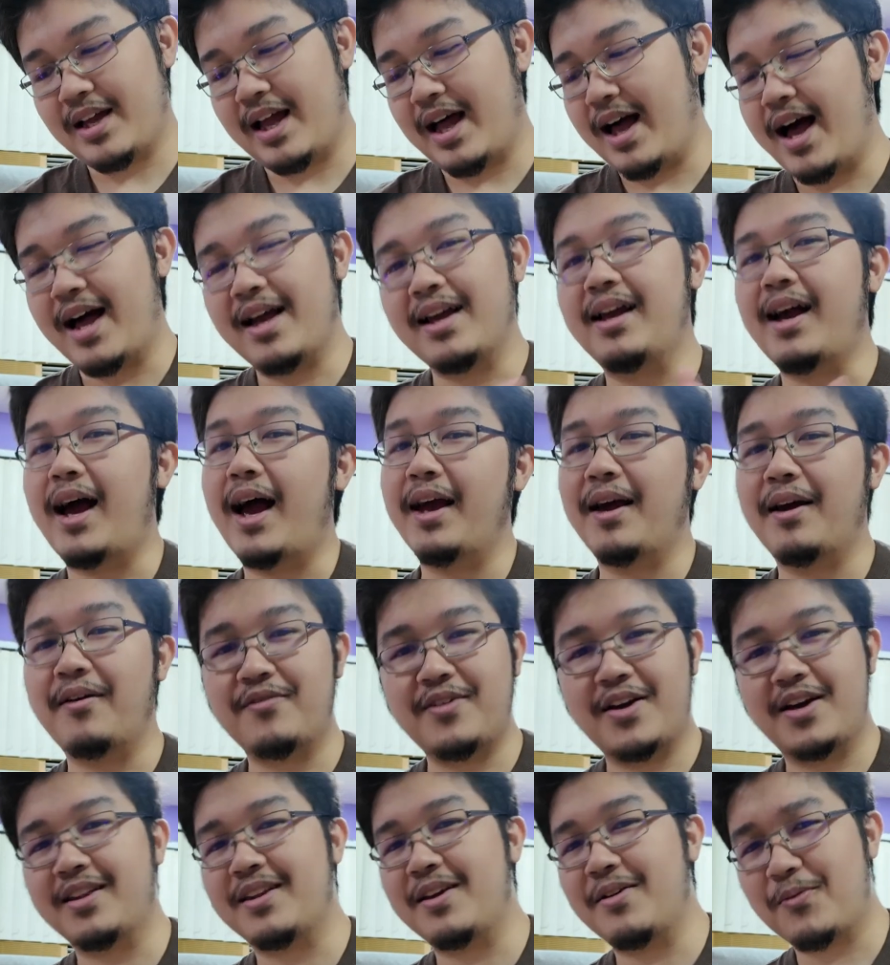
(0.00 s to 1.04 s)
I have
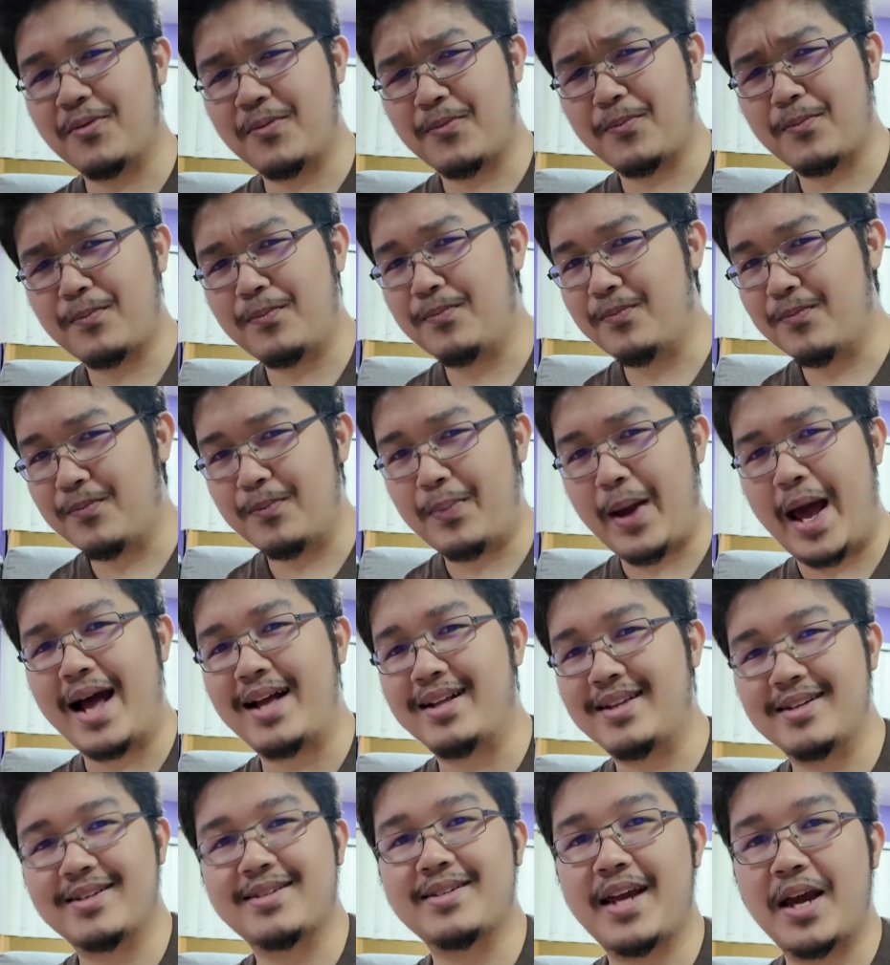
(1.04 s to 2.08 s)
nothing
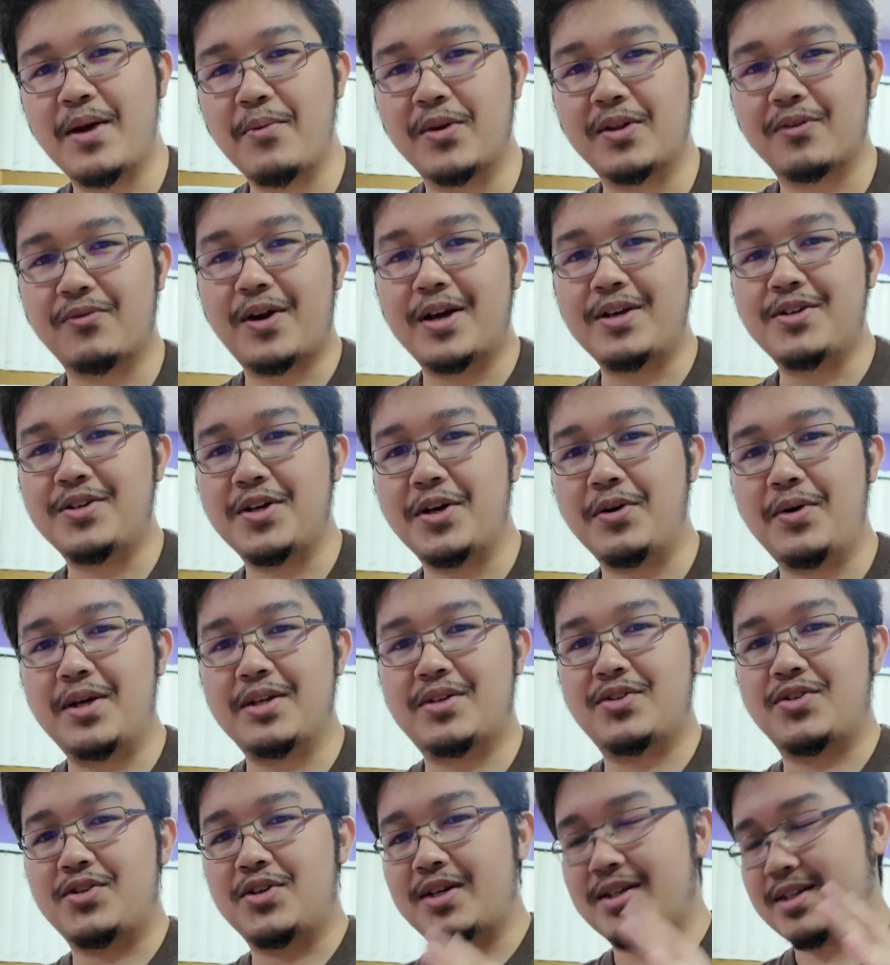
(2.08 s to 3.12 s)
bad to say with Ratio.
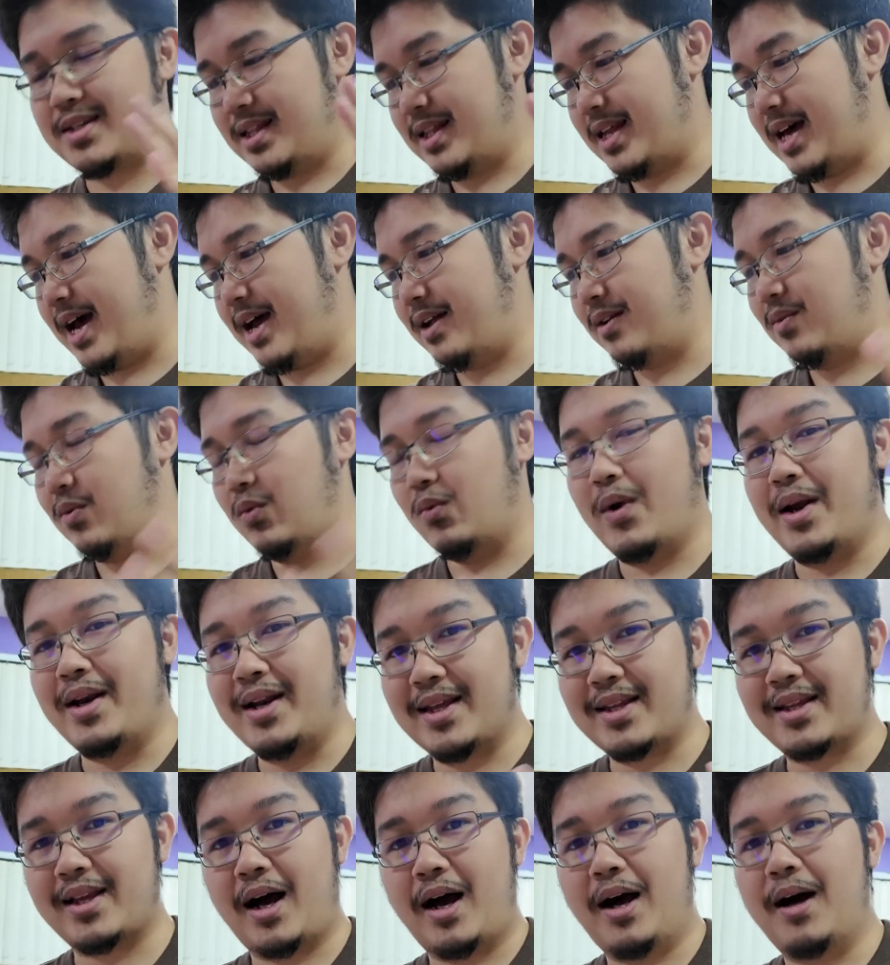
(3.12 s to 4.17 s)
It's just that when
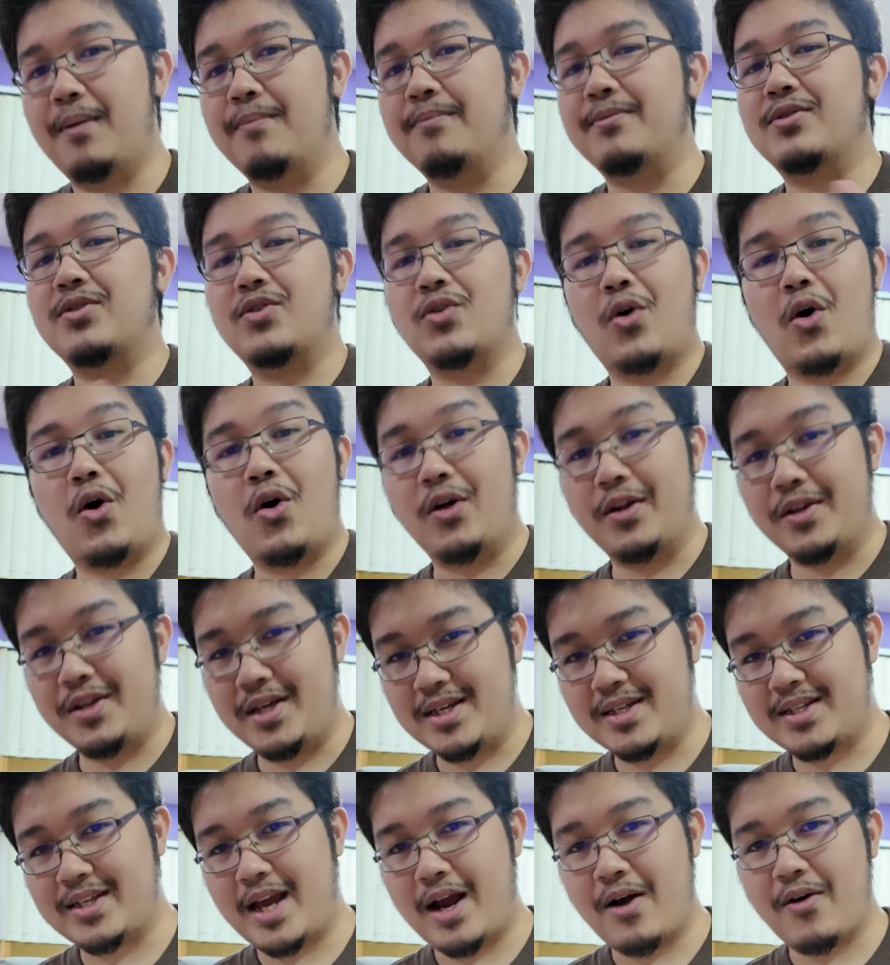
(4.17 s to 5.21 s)
it comes to all
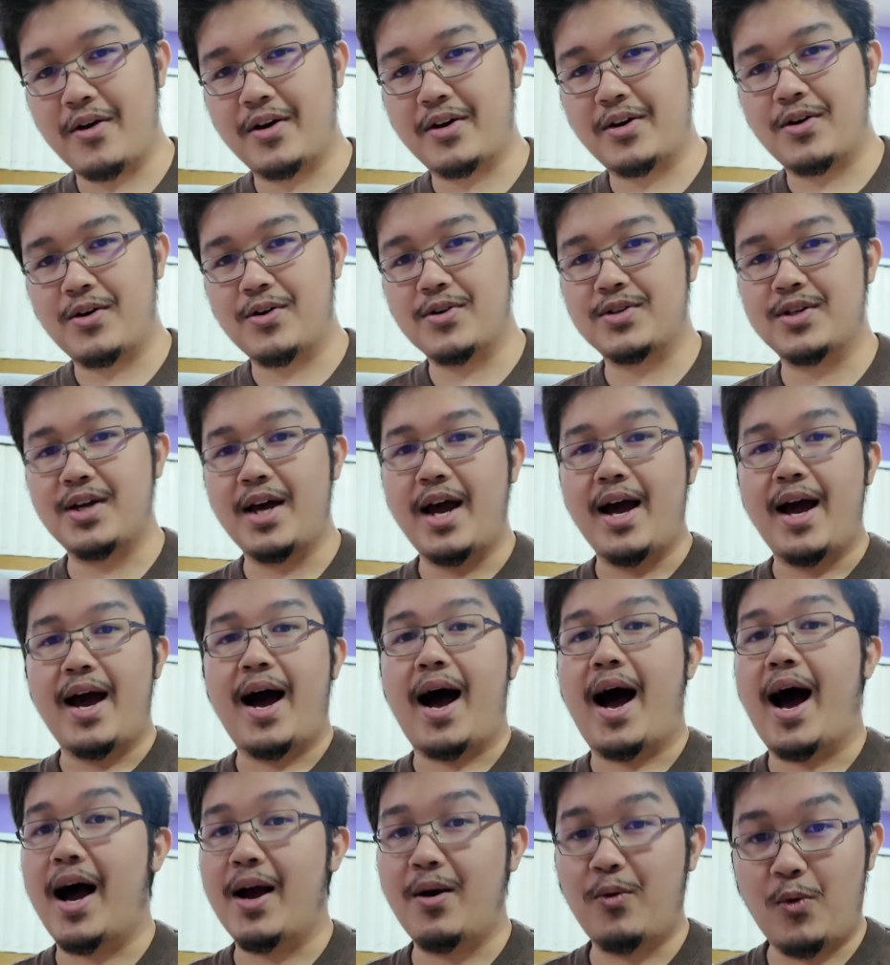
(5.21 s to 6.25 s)
these characters,
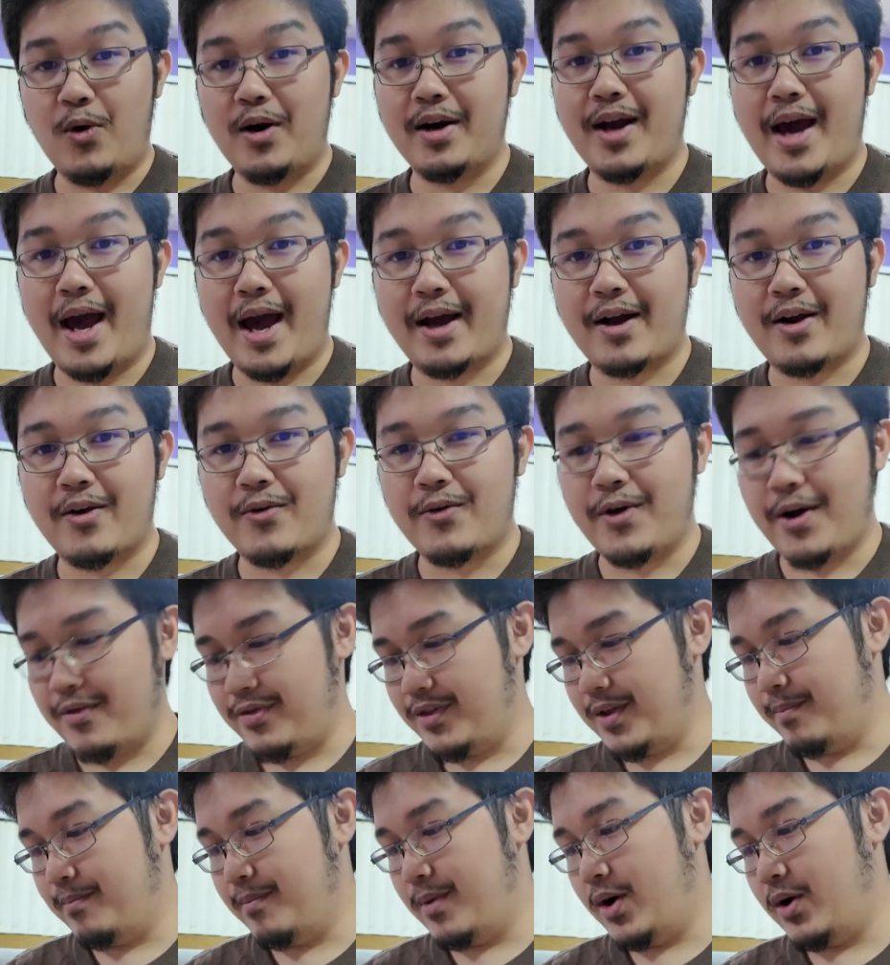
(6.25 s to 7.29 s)
I want
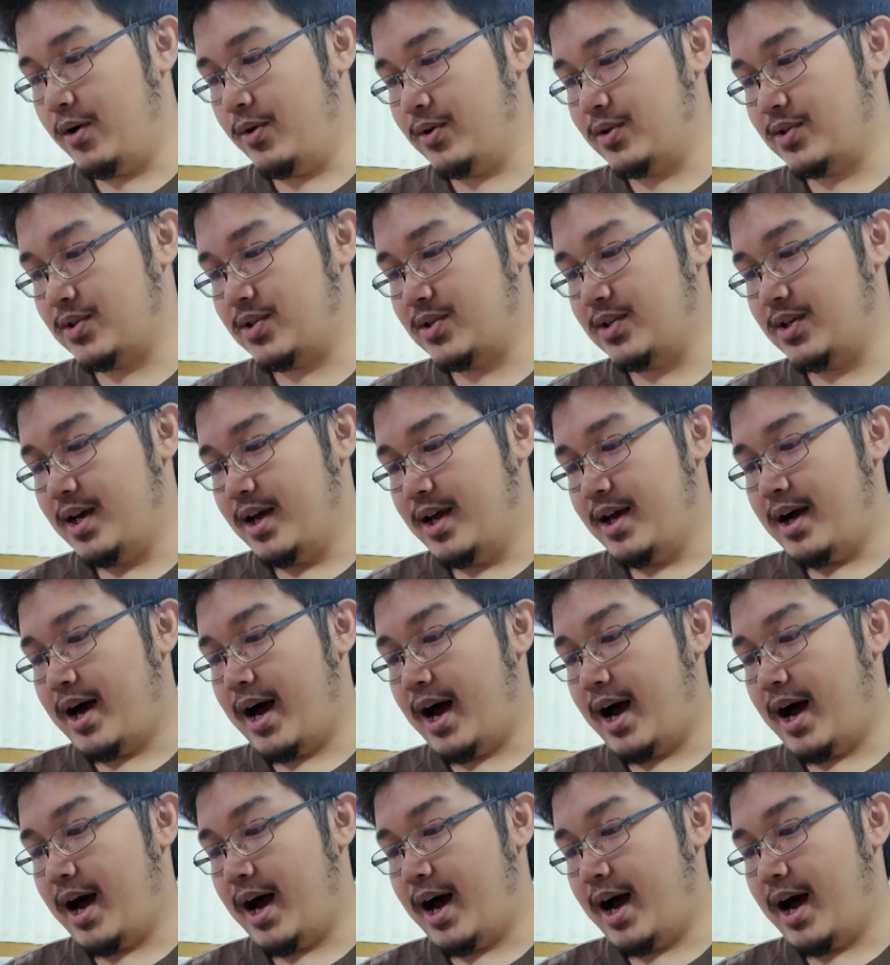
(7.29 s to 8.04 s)
Acheron the most.